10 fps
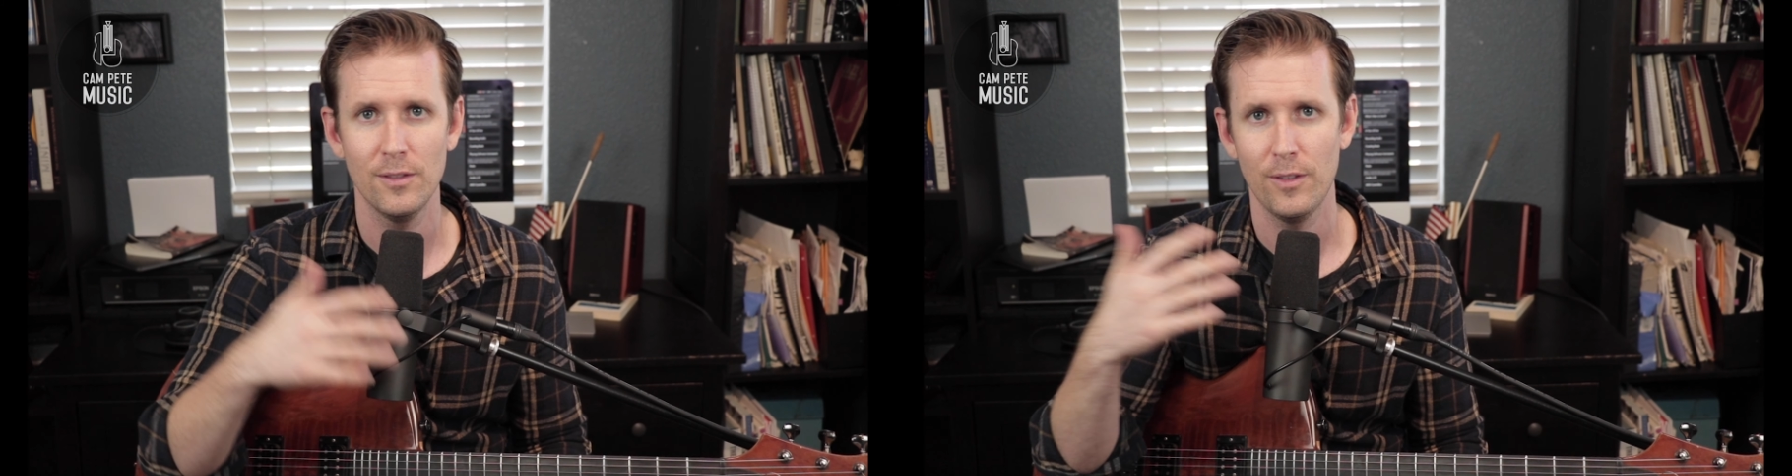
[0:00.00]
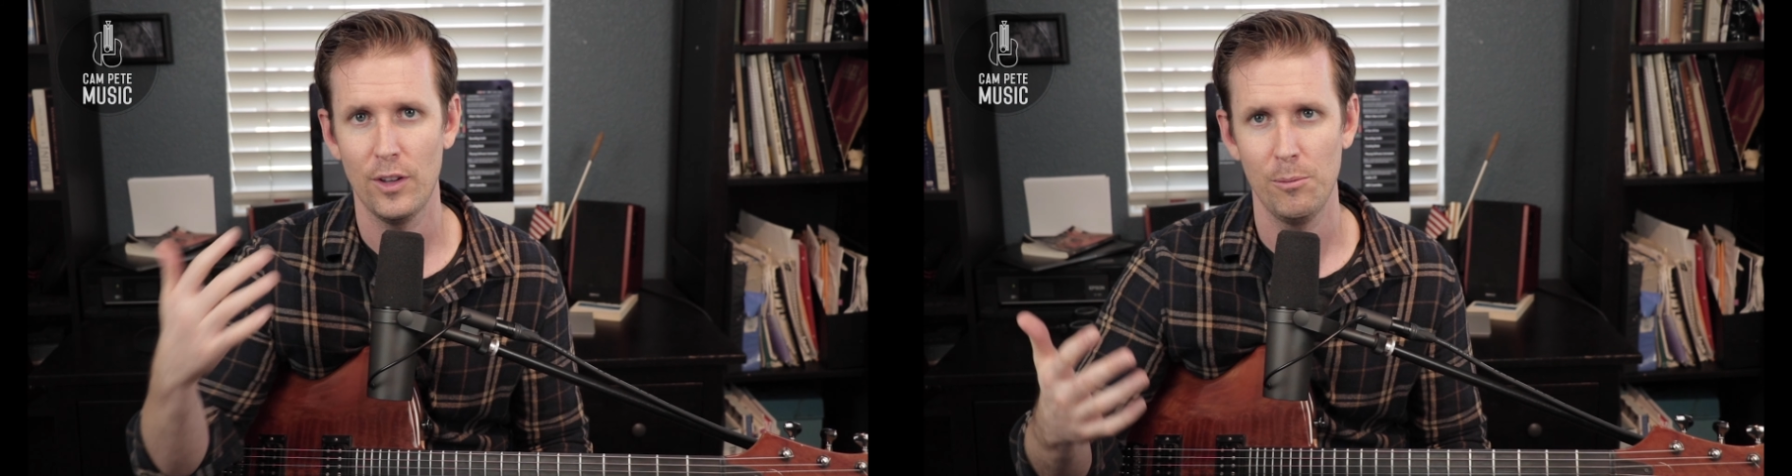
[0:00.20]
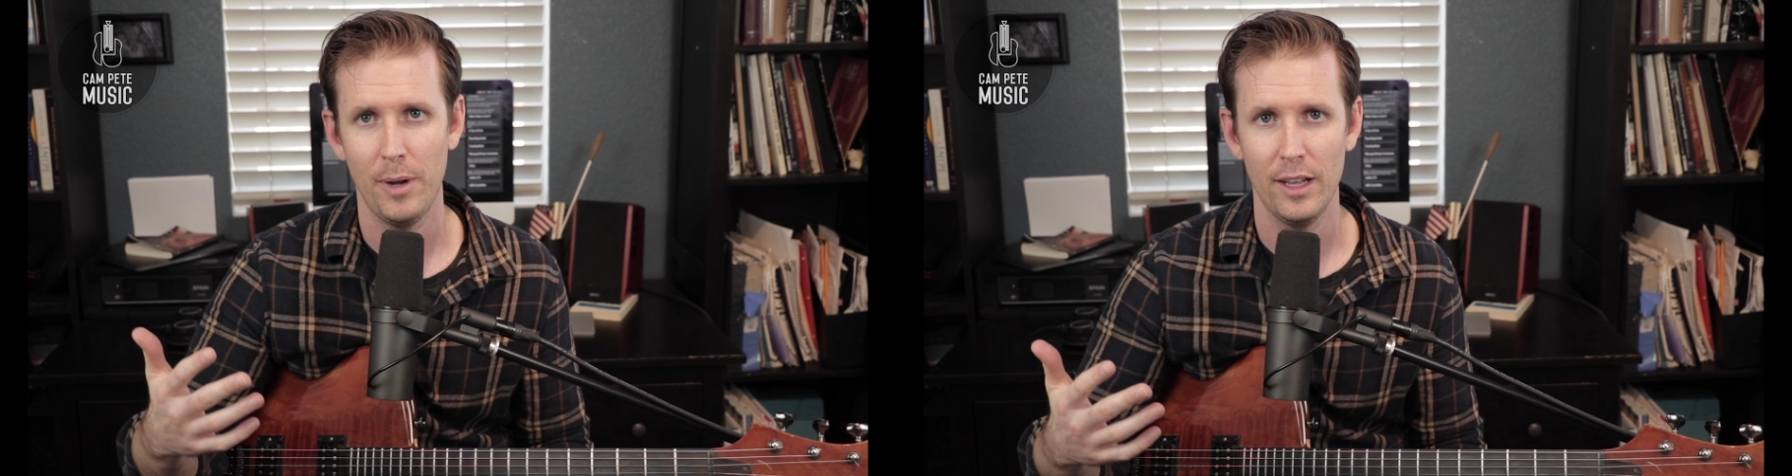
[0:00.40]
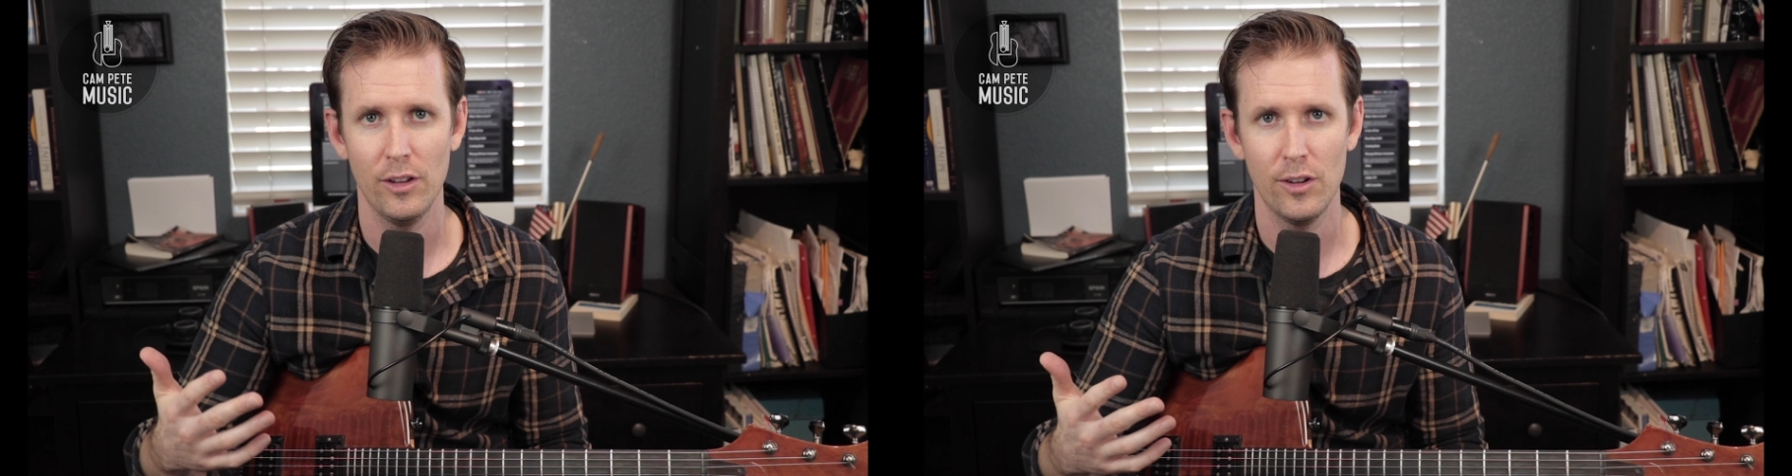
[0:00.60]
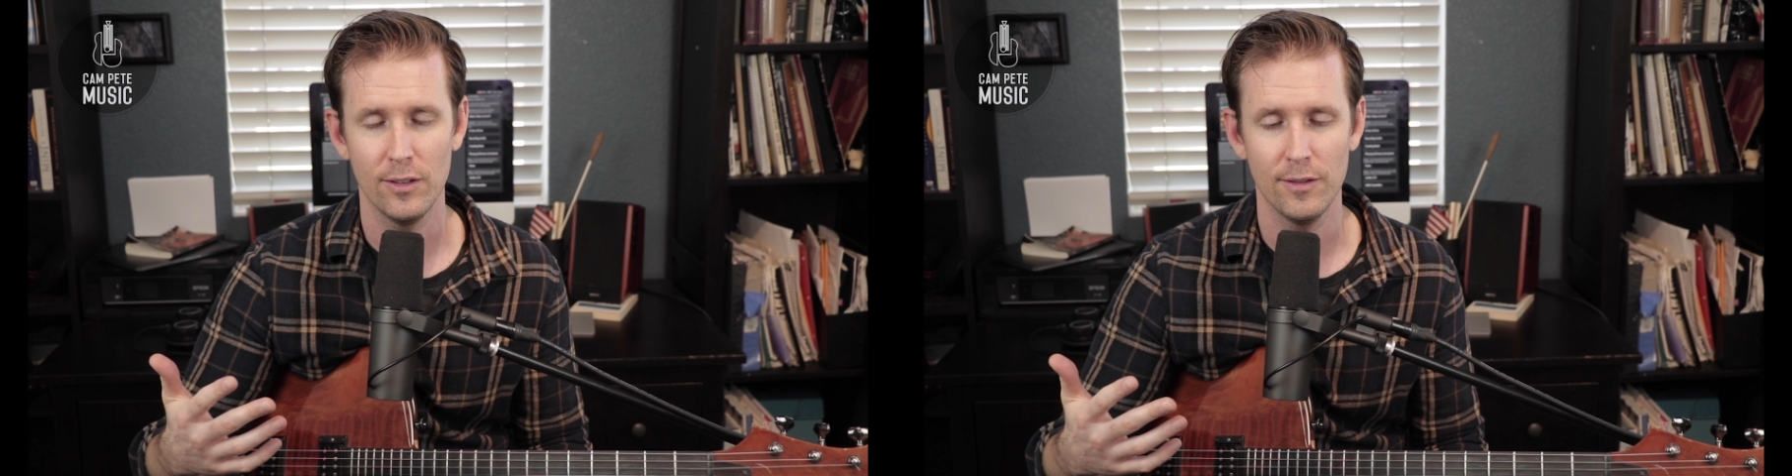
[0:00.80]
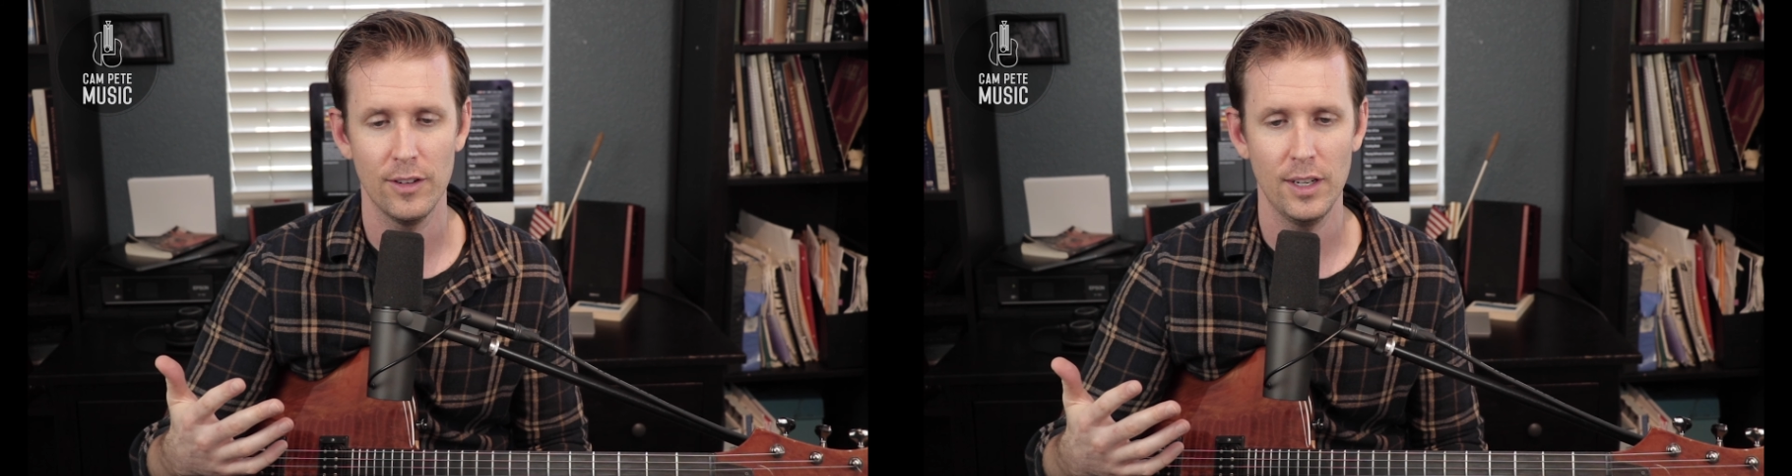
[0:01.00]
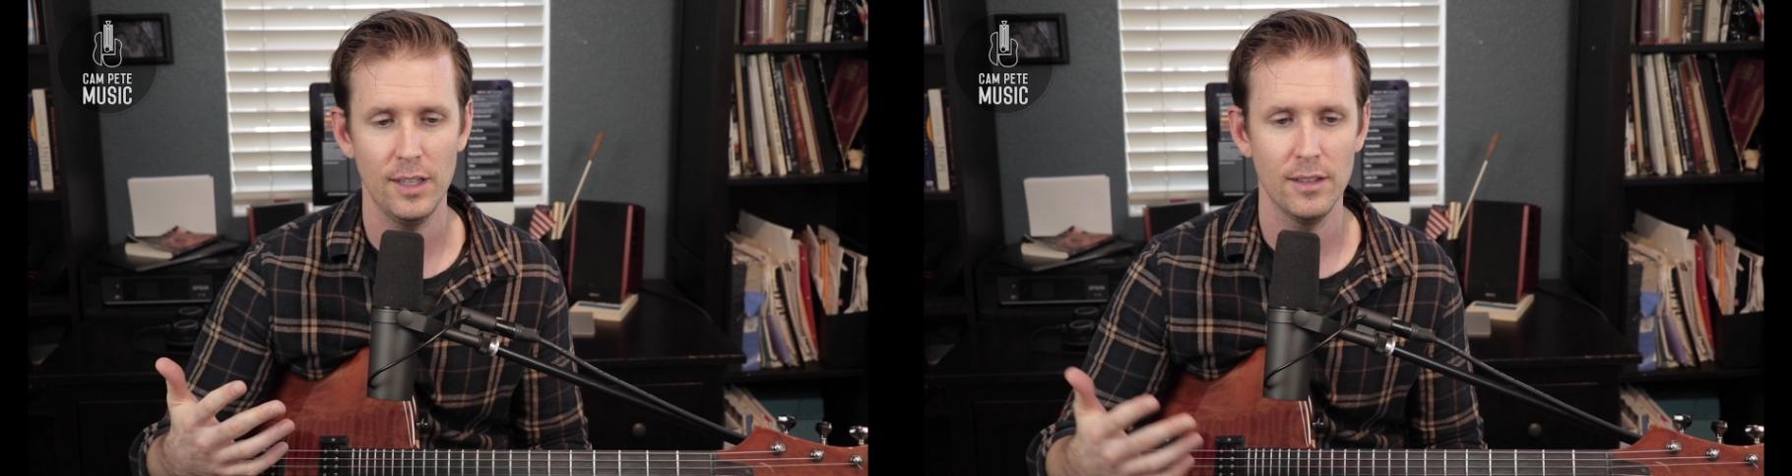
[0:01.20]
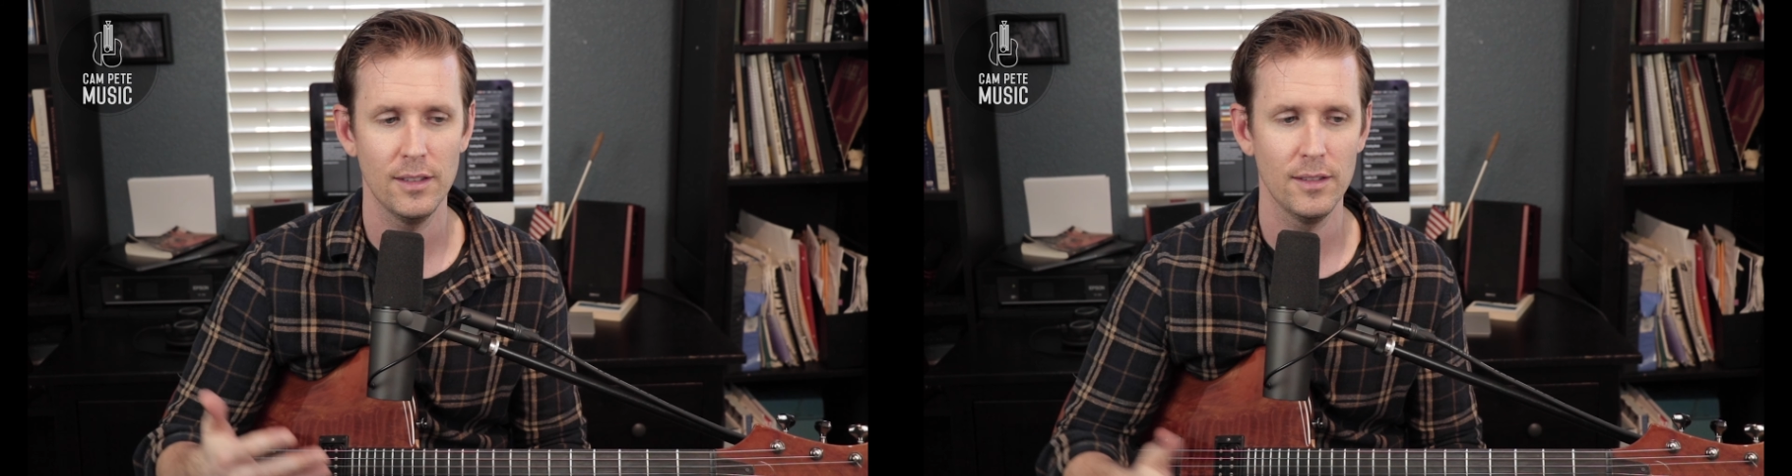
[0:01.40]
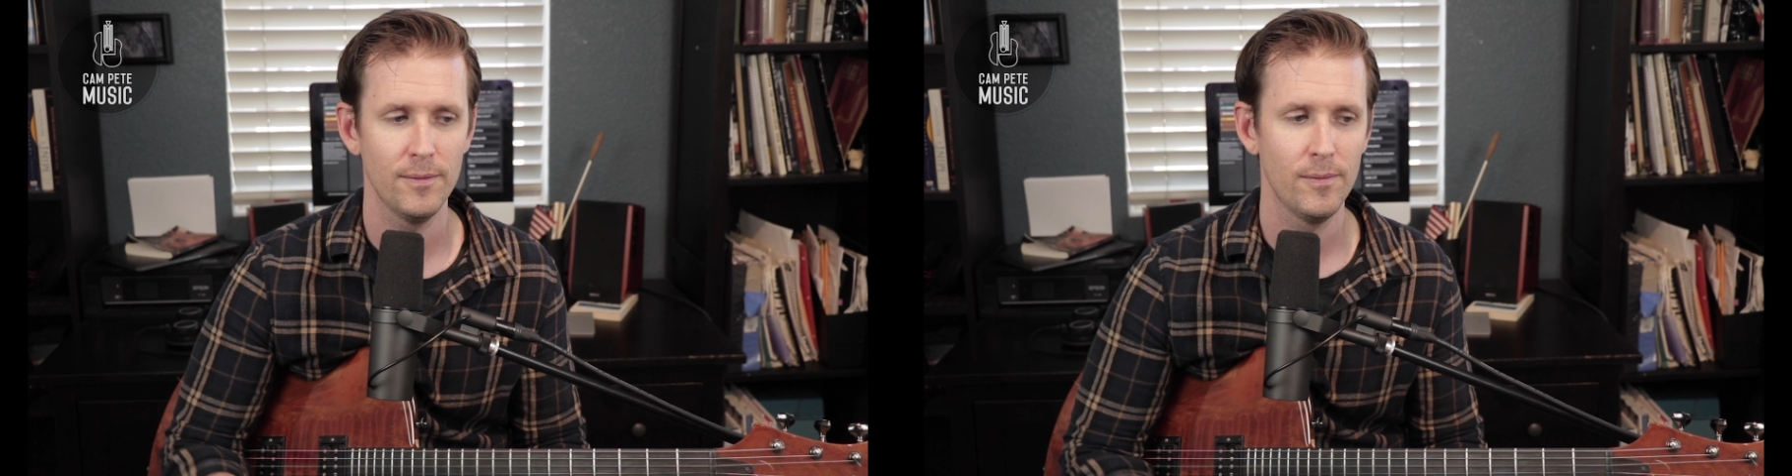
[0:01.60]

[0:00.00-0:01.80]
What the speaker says: followed by a long phrase.